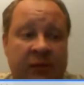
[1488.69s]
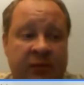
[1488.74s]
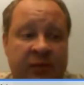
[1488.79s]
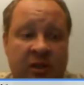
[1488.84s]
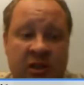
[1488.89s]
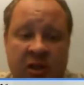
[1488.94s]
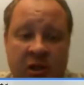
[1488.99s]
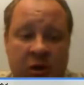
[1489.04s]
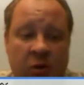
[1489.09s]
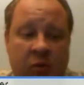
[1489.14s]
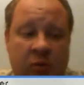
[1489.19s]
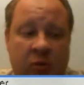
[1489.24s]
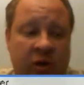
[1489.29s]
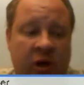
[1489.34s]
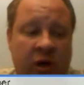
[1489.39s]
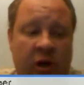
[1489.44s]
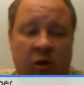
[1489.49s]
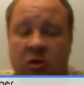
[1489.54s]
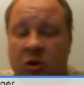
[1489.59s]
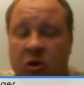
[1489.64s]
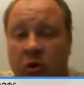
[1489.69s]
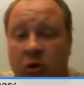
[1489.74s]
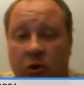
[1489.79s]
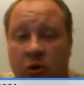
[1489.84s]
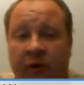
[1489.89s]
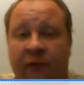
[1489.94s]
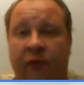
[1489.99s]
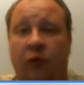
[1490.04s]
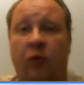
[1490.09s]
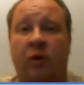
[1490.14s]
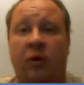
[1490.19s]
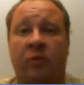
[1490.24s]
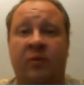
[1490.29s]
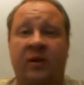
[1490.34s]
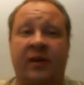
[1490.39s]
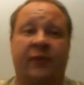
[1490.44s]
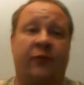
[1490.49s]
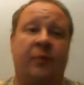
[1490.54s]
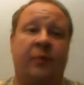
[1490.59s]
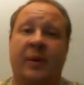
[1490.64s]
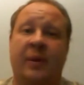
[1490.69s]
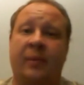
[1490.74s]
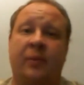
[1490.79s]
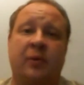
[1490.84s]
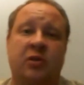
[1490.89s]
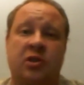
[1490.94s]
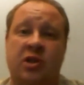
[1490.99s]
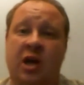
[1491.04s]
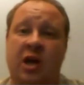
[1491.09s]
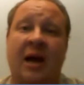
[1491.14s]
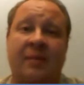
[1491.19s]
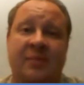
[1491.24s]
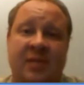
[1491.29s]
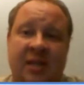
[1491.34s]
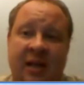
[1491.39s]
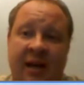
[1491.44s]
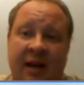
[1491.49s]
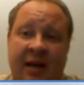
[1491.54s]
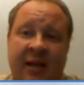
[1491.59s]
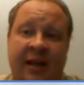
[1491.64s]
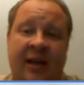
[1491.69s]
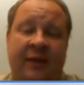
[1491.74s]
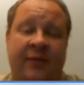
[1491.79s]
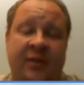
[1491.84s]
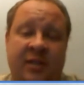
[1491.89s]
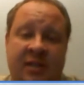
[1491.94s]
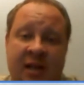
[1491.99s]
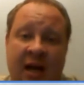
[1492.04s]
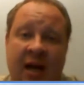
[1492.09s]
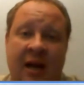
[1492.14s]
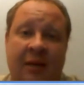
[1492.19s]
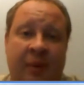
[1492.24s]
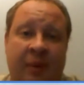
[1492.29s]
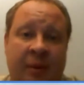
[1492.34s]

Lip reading: to do, you know, 2, 3, 4 different people's jobs at any given time.